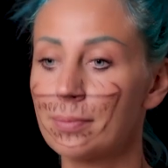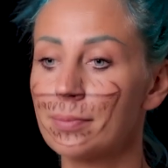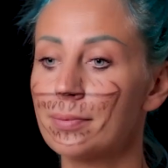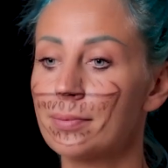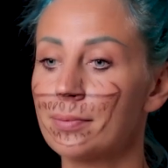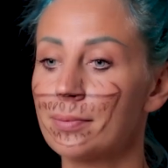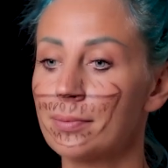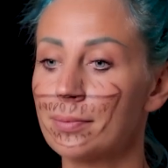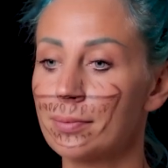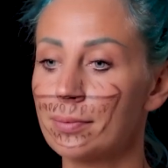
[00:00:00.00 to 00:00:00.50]

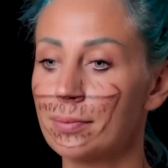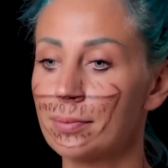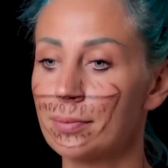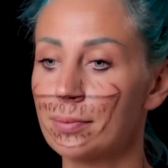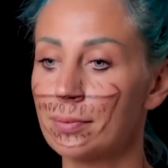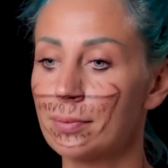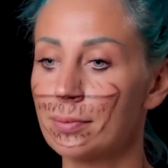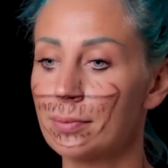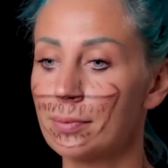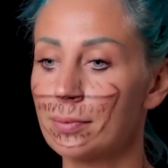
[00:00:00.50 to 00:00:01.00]

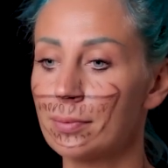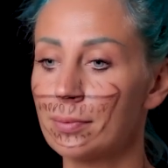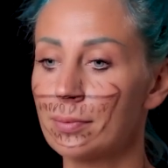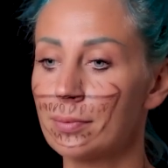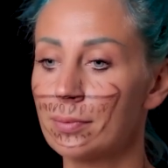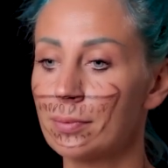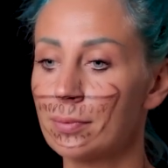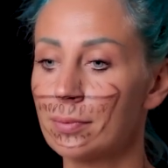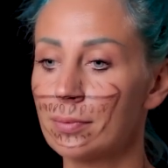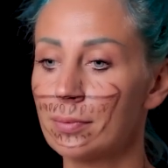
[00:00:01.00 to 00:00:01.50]

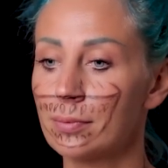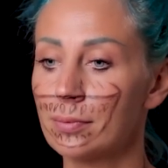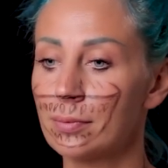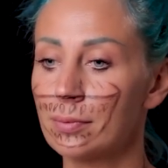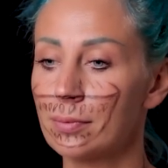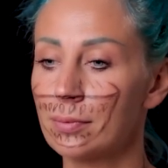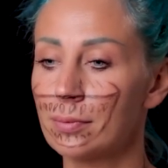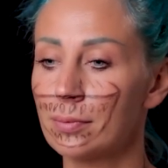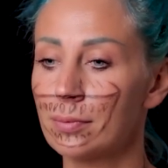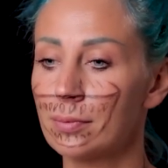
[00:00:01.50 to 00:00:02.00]

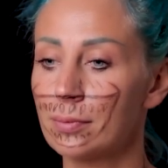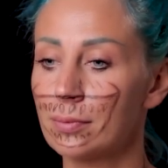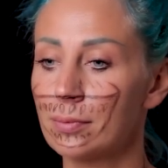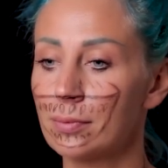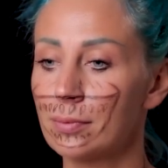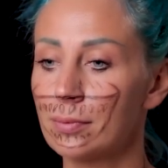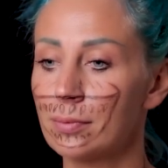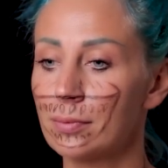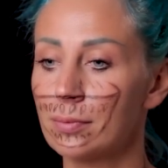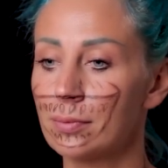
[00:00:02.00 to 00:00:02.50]

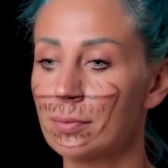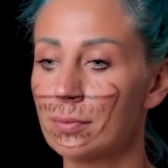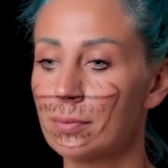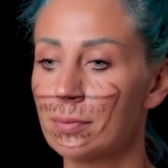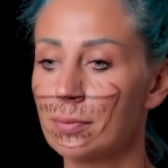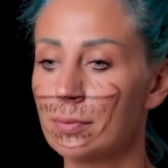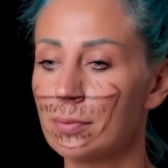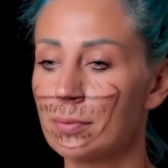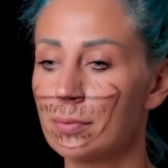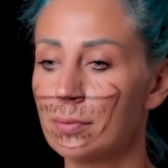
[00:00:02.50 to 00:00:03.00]

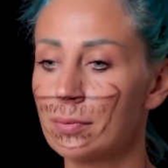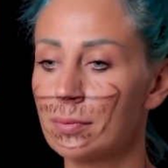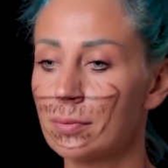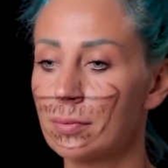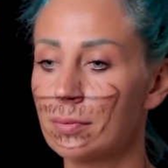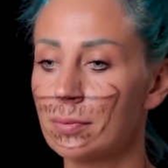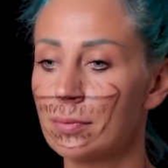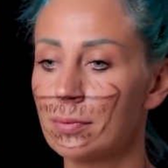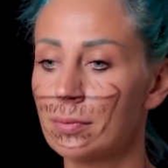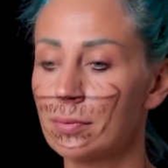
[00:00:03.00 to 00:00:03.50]

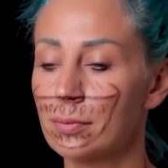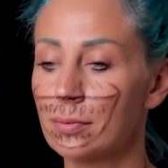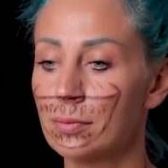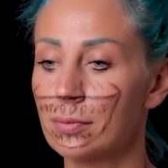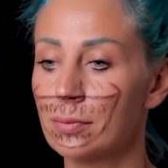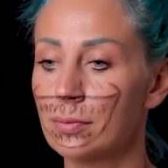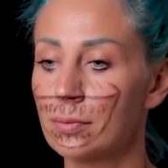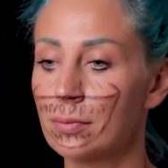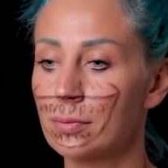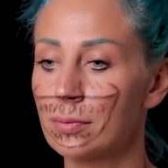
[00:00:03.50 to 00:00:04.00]

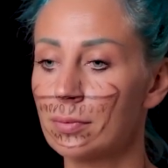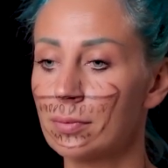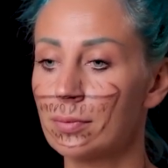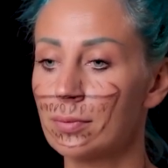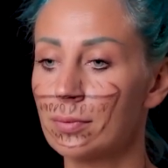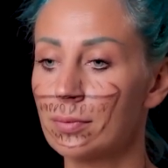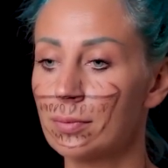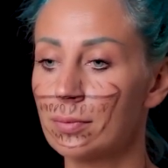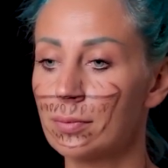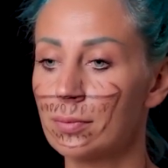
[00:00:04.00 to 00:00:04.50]

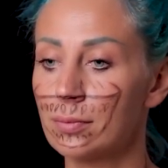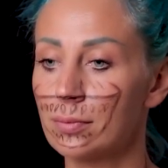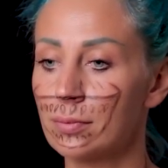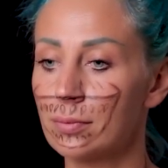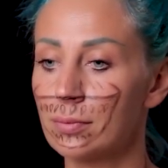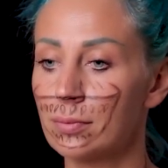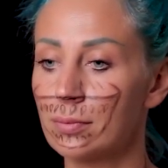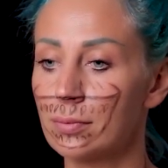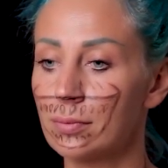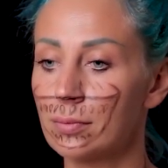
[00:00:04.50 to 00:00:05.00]

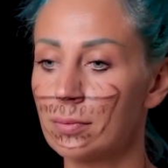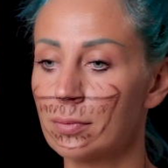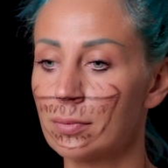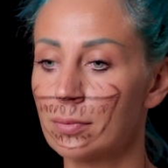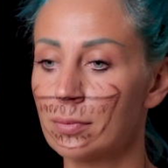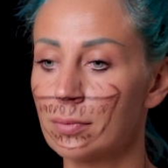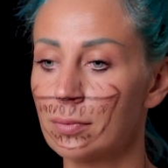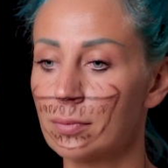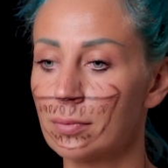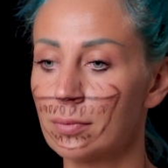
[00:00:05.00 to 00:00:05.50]

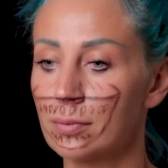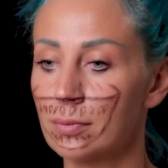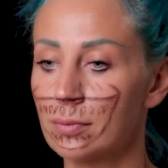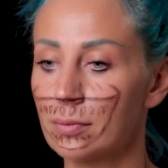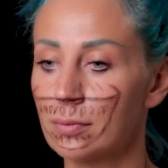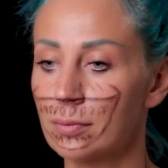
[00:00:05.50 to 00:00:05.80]
(no one is talking)